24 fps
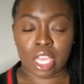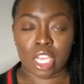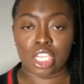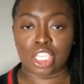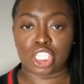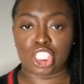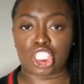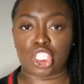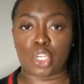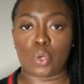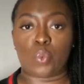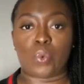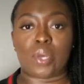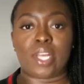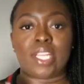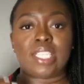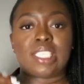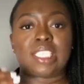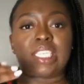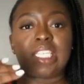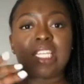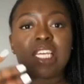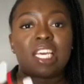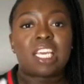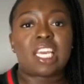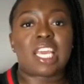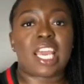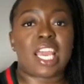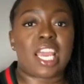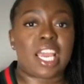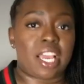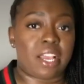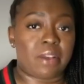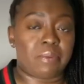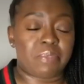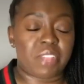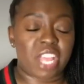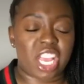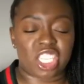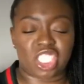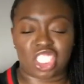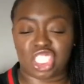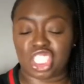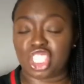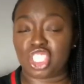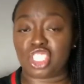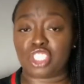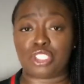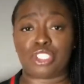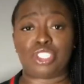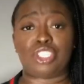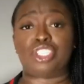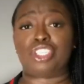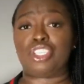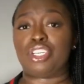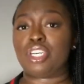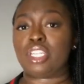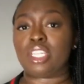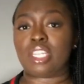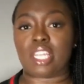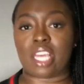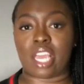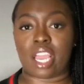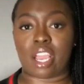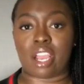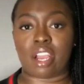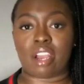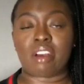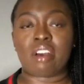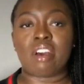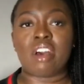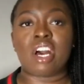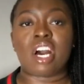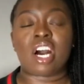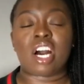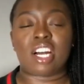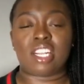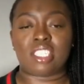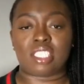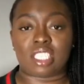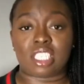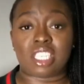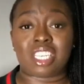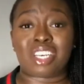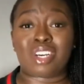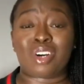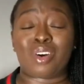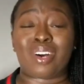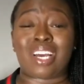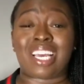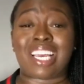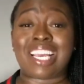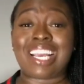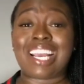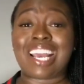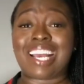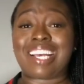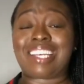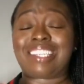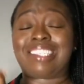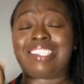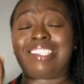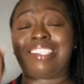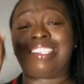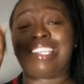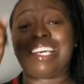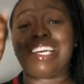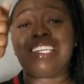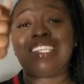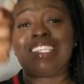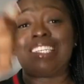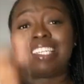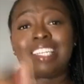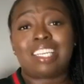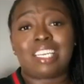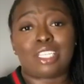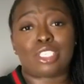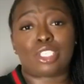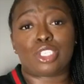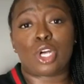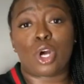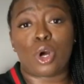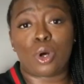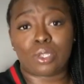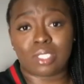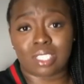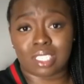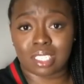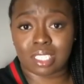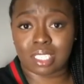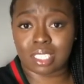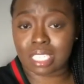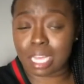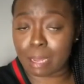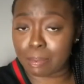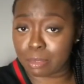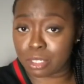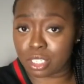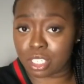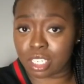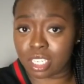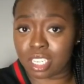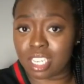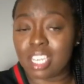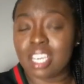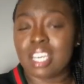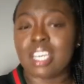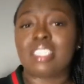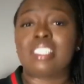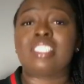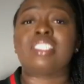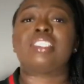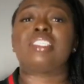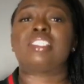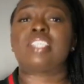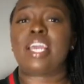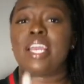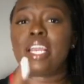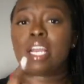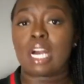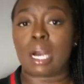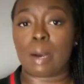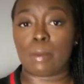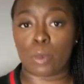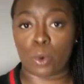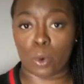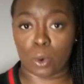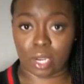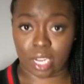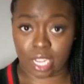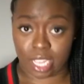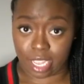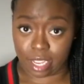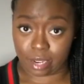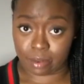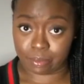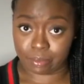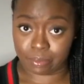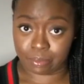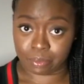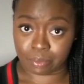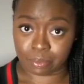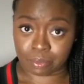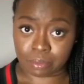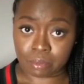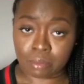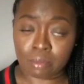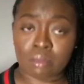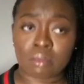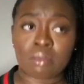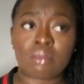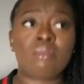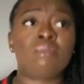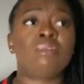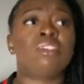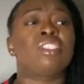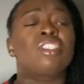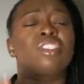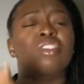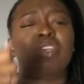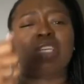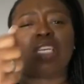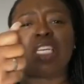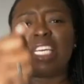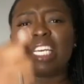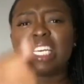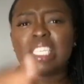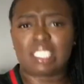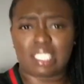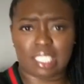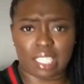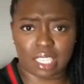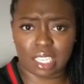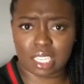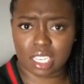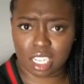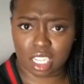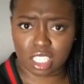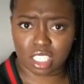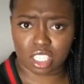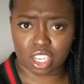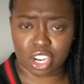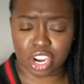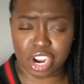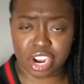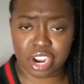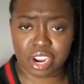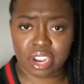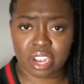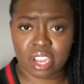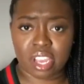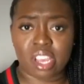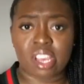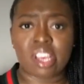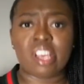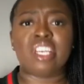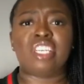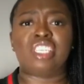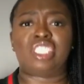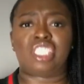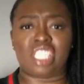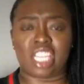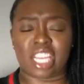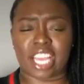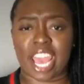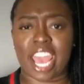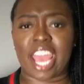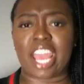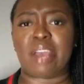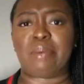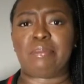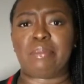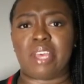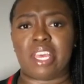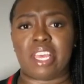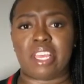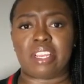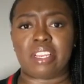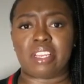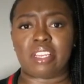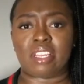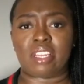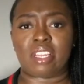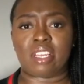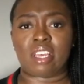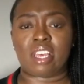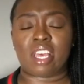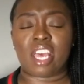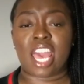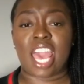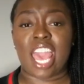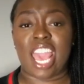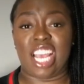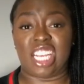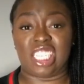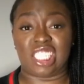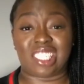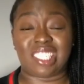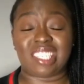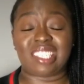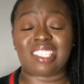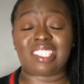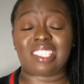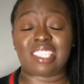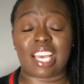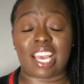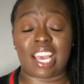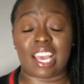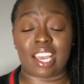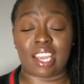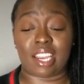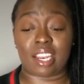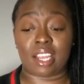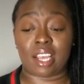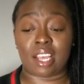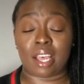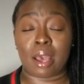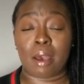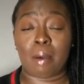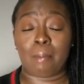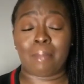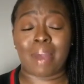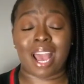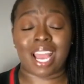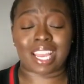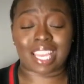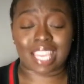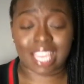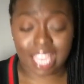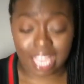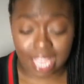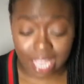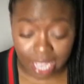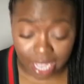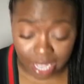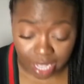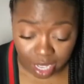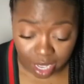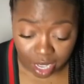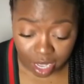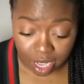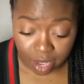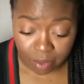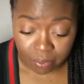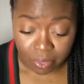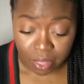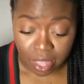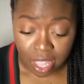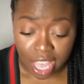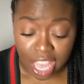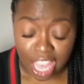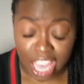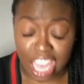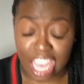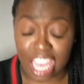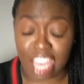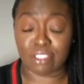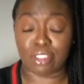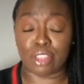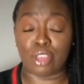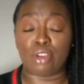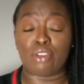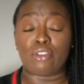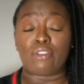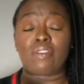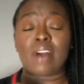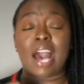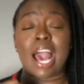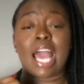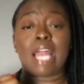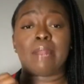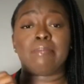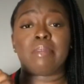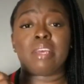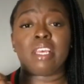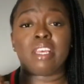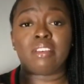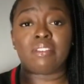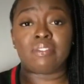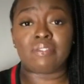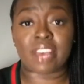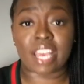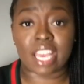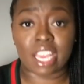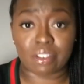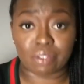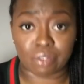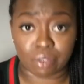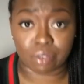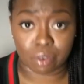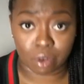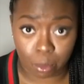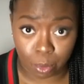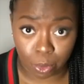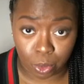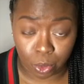She went to the king, and she just stood there until he extended his golden scepter to say, come on in. So he extended it to her. She came in, and she said, my king, if you find me favorable,